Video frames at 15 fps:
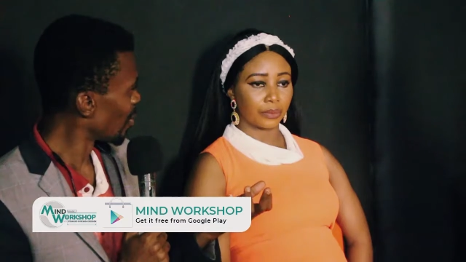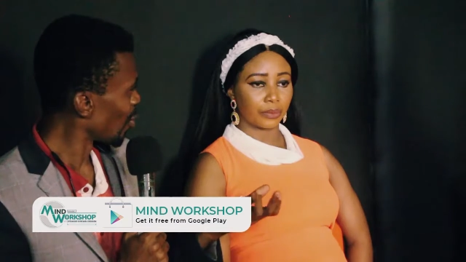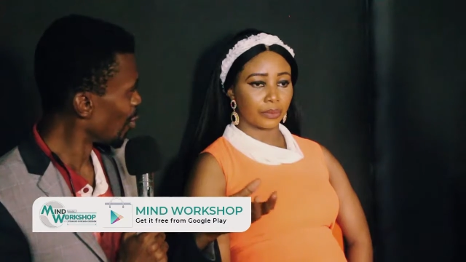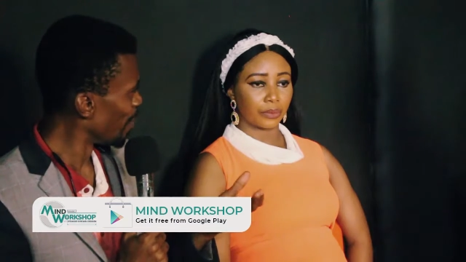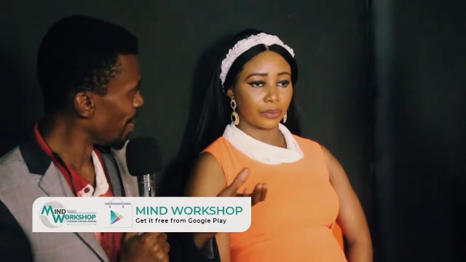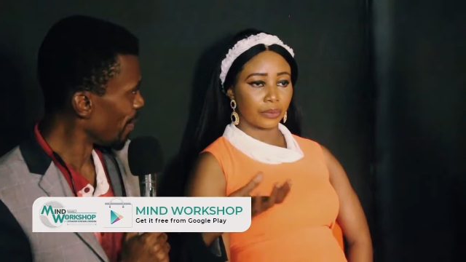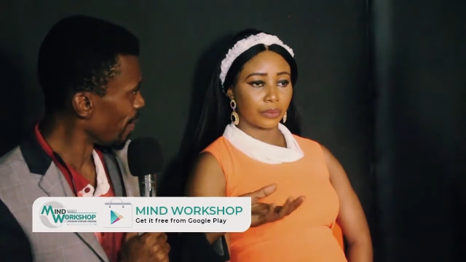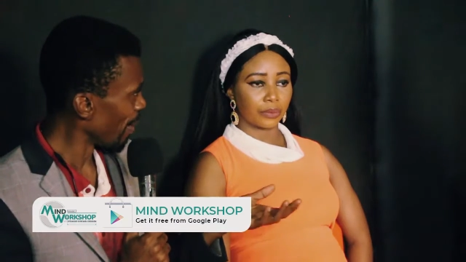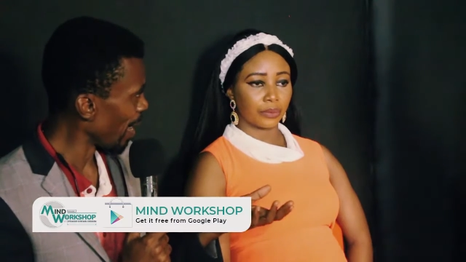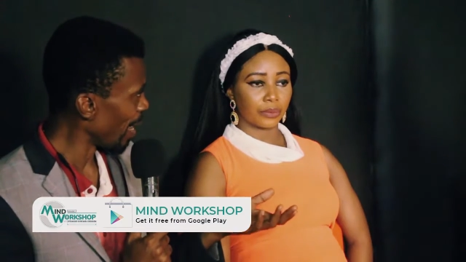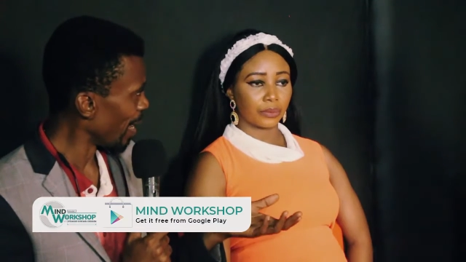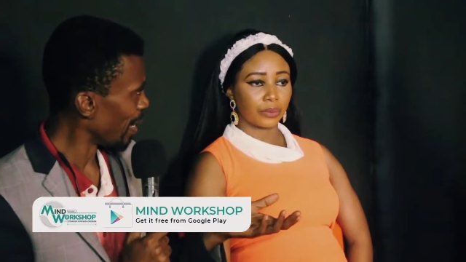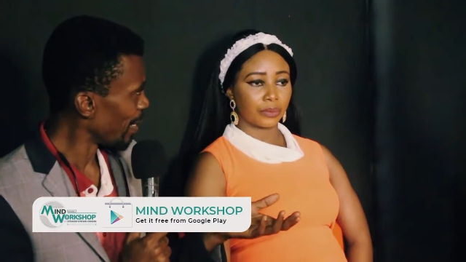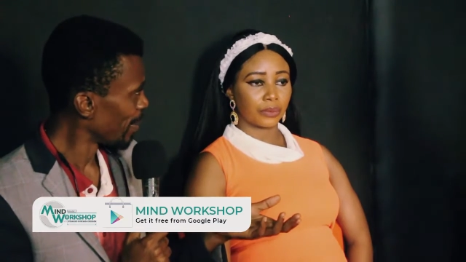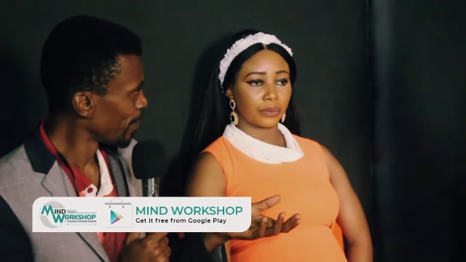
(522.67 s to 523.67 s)
Speaker 1: could be
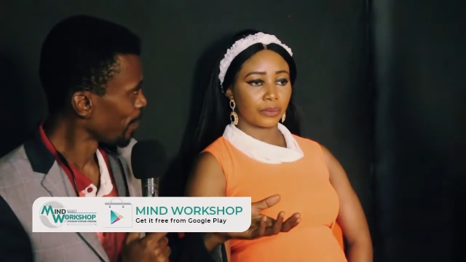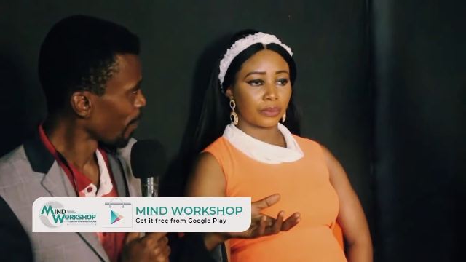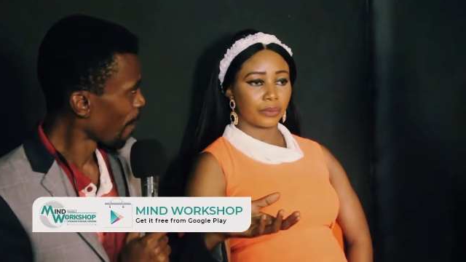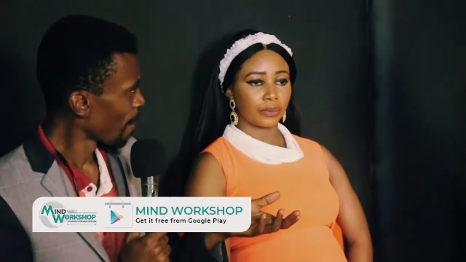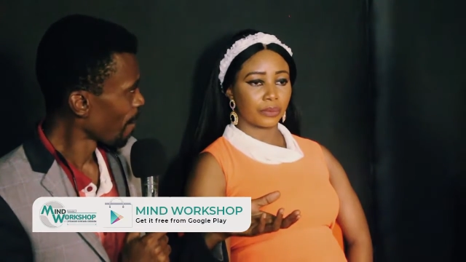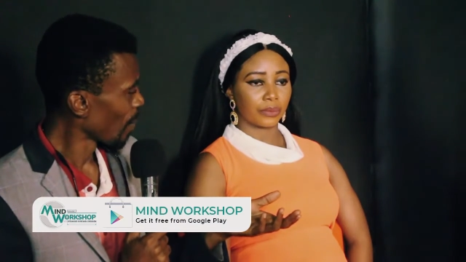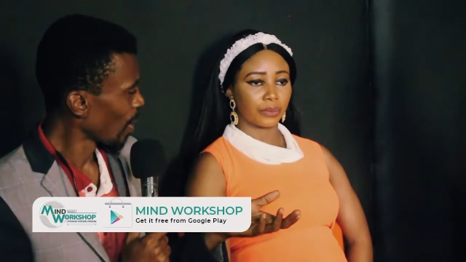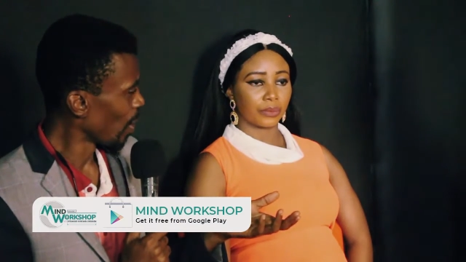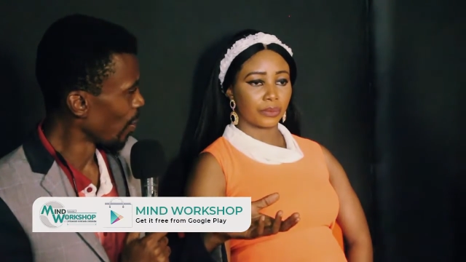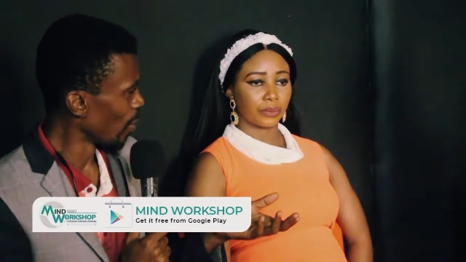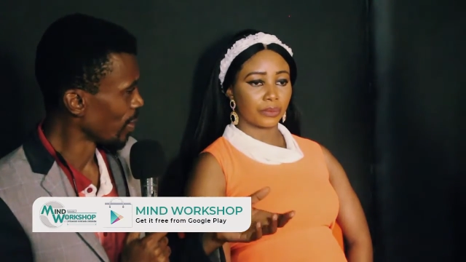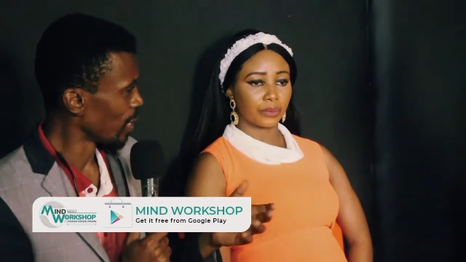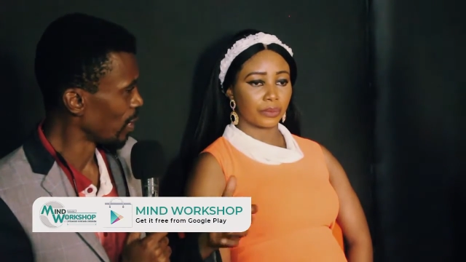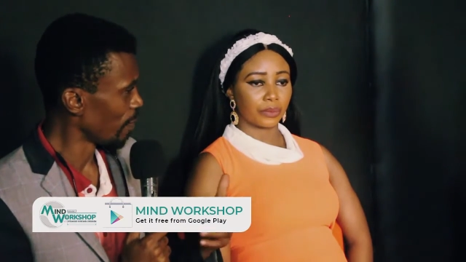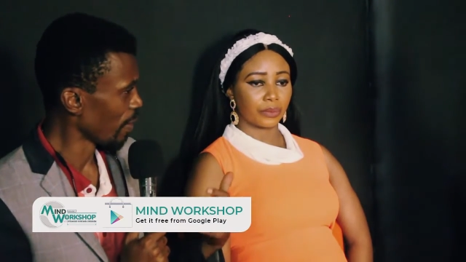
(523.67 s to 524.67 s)
there? Your
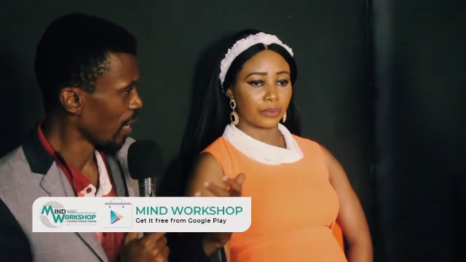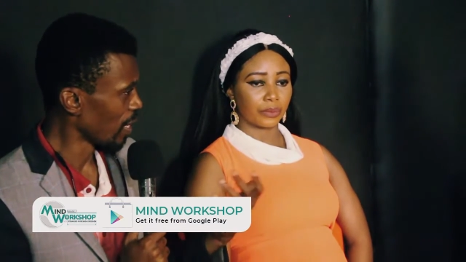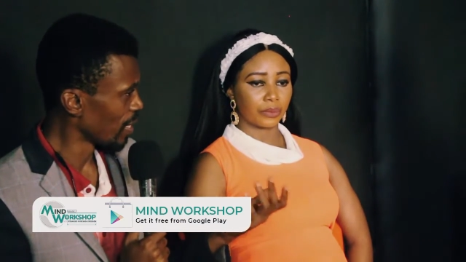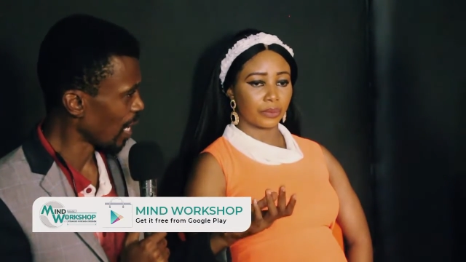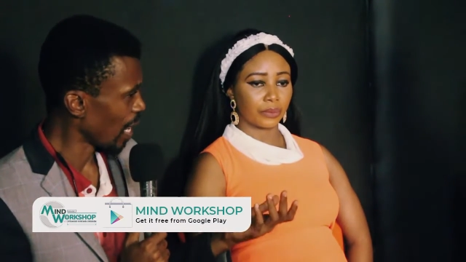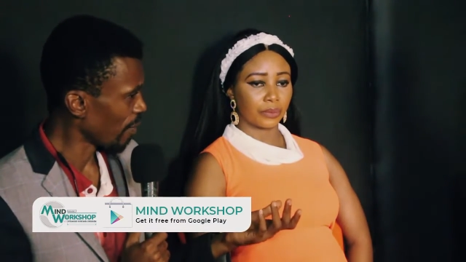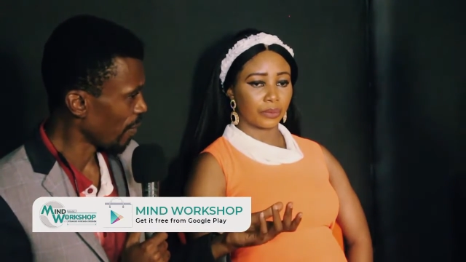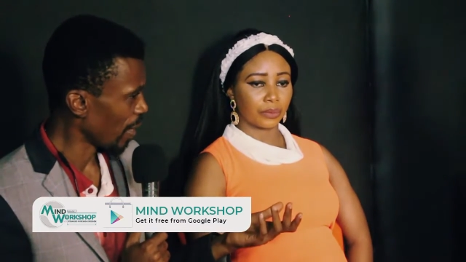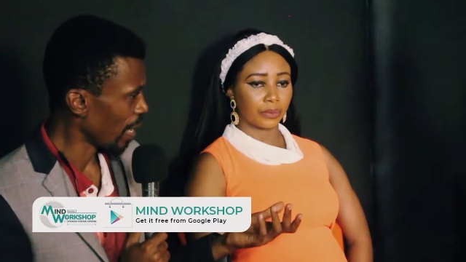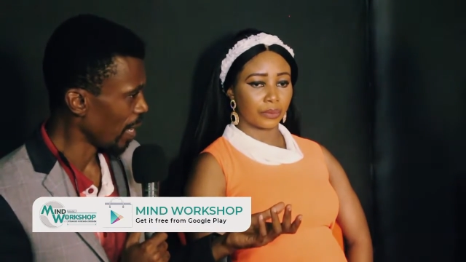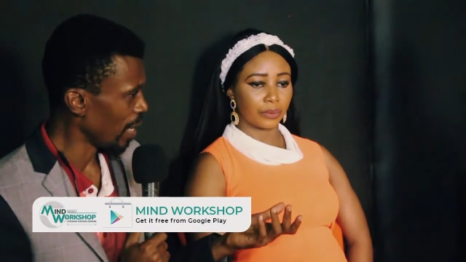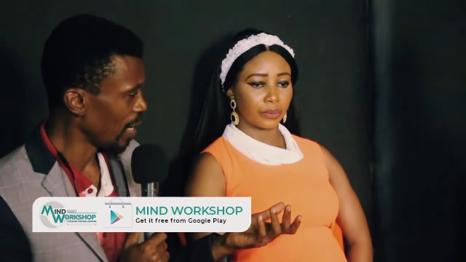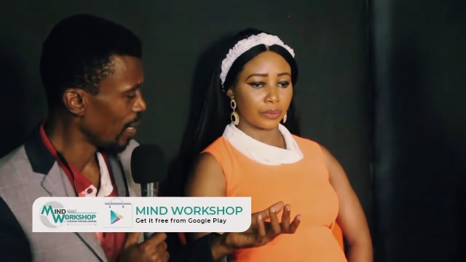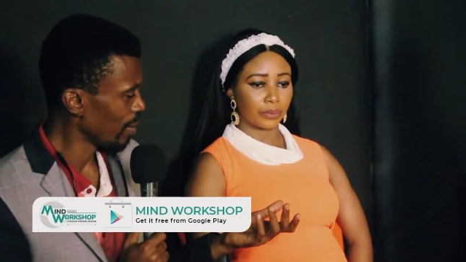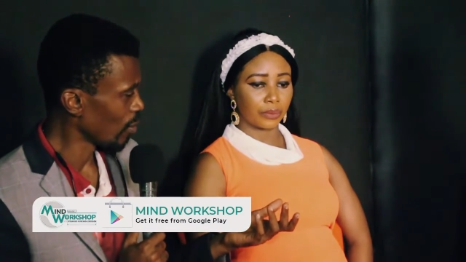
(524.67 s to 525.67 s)
certificates are
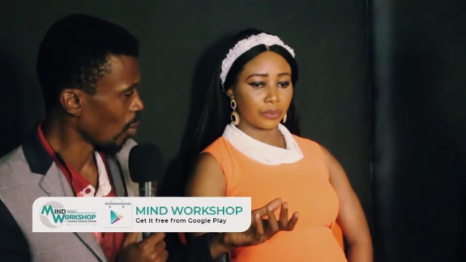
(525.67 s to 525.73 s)
there,